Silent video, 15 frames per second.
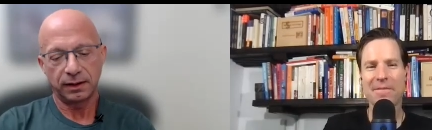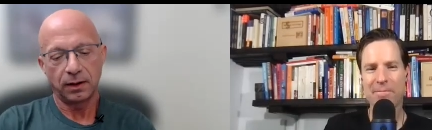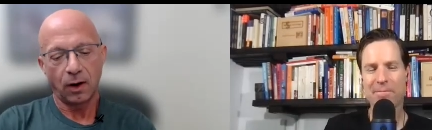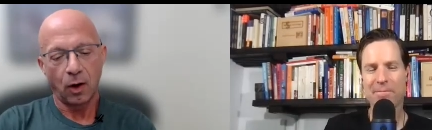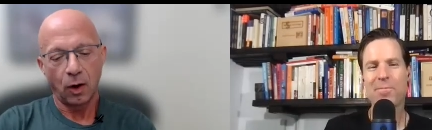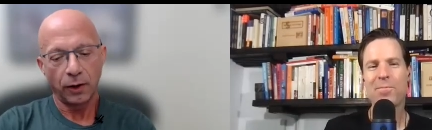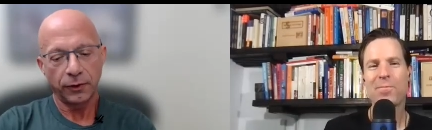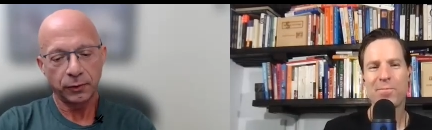
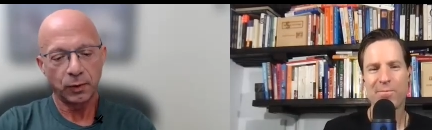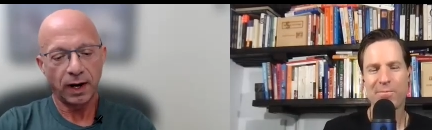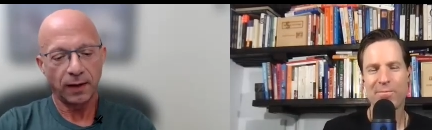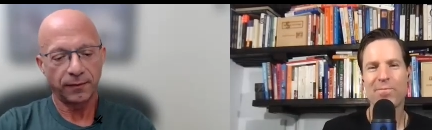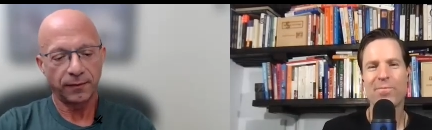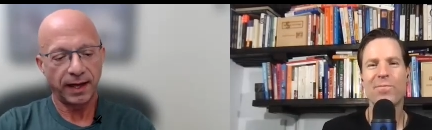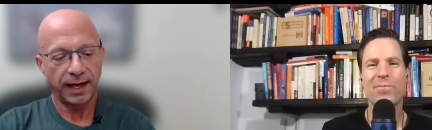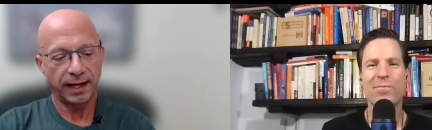Speaker 1: all throughout
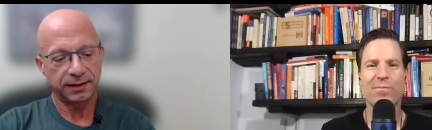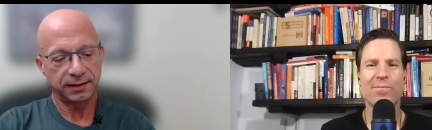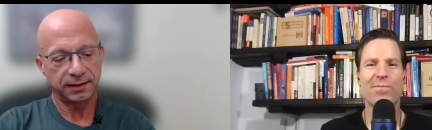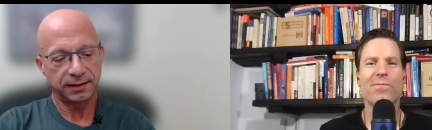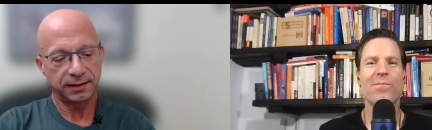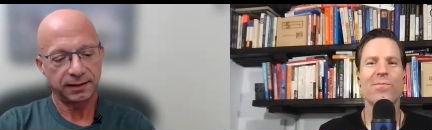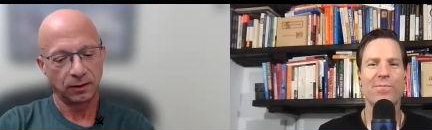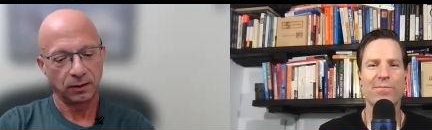that,
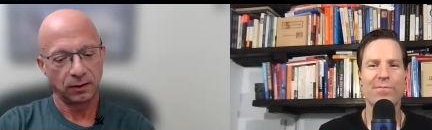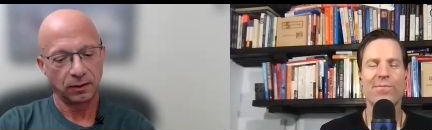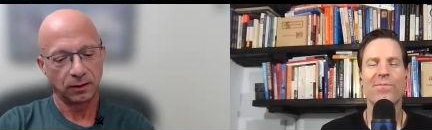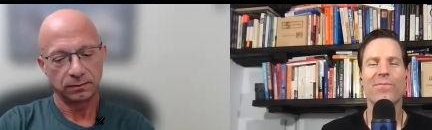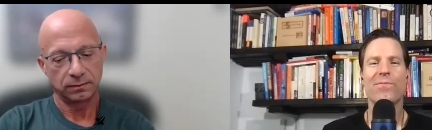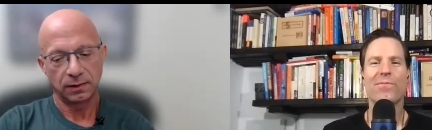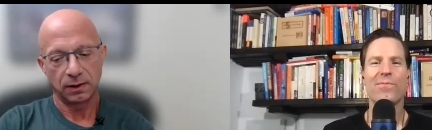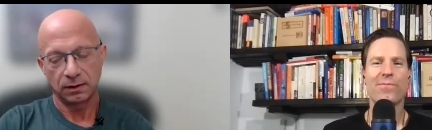you know,
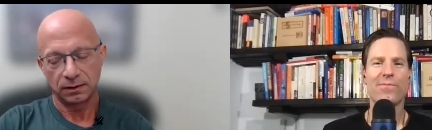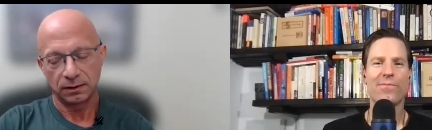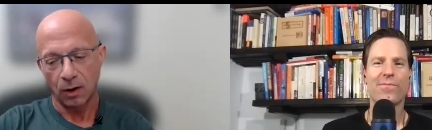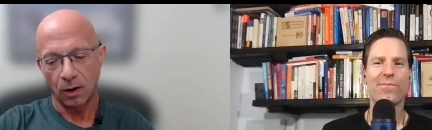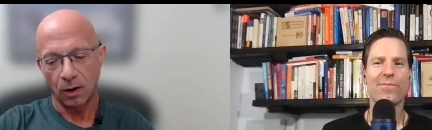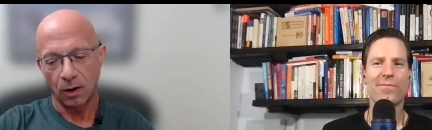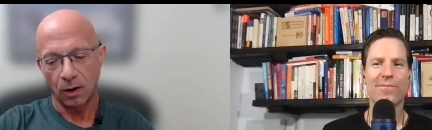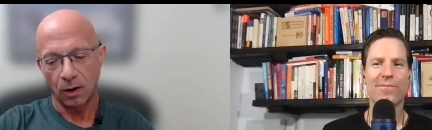
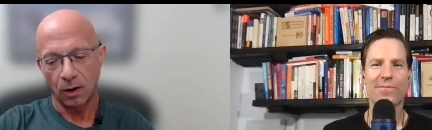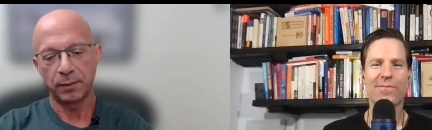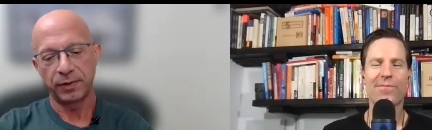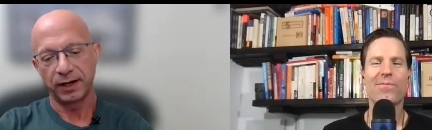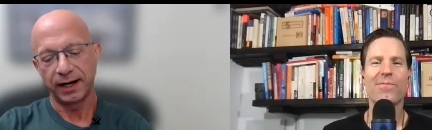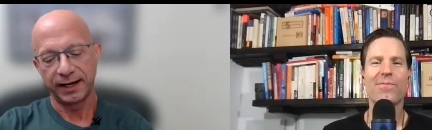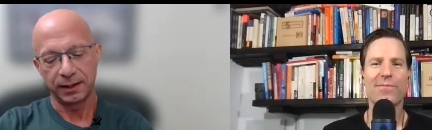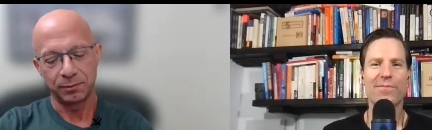all throughout that
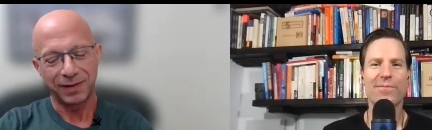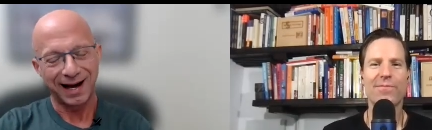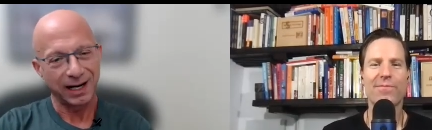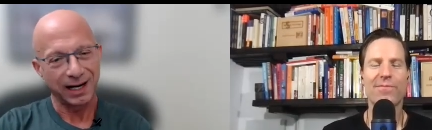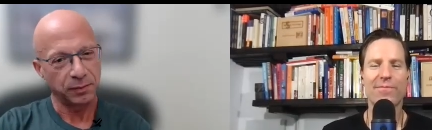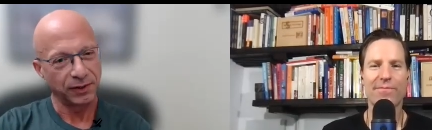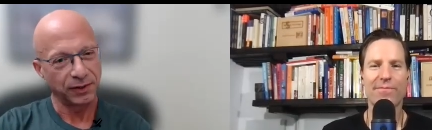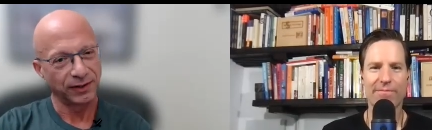period, I did
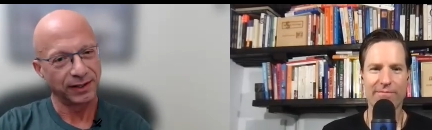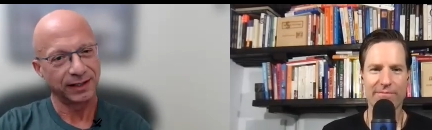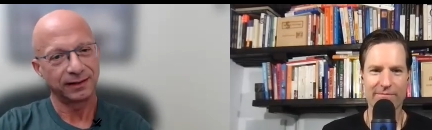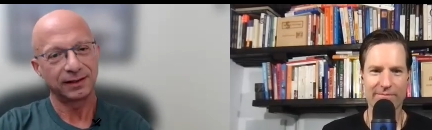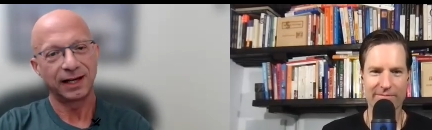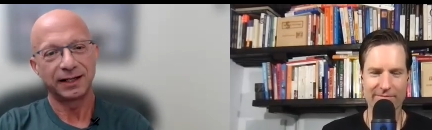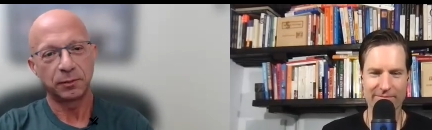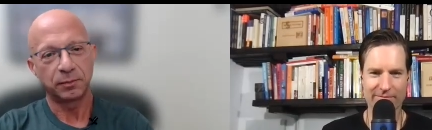bodybuilding,
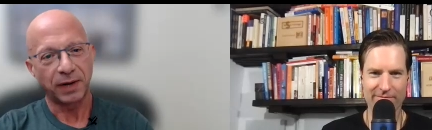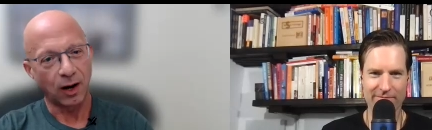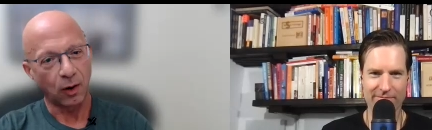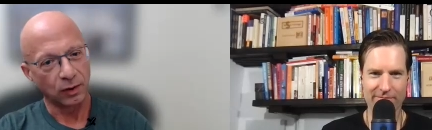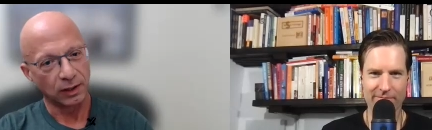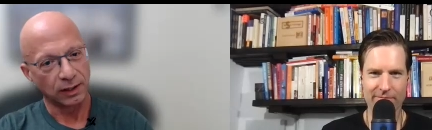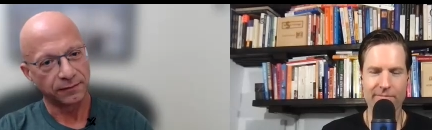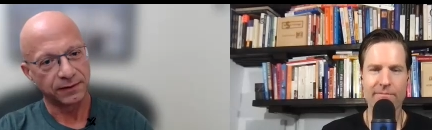I did
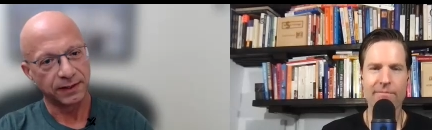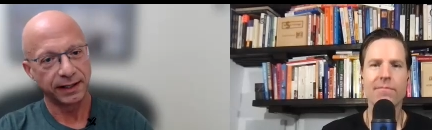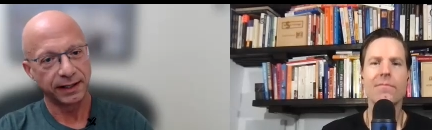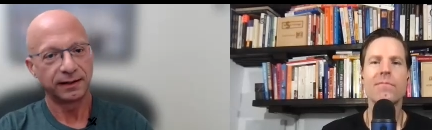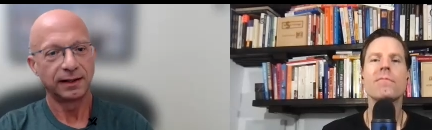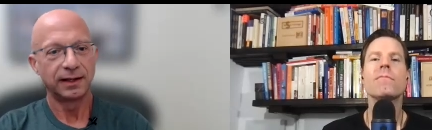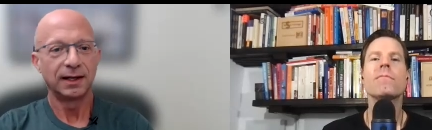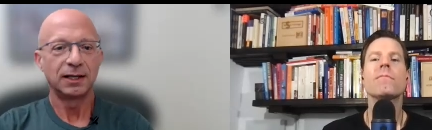powerlifting.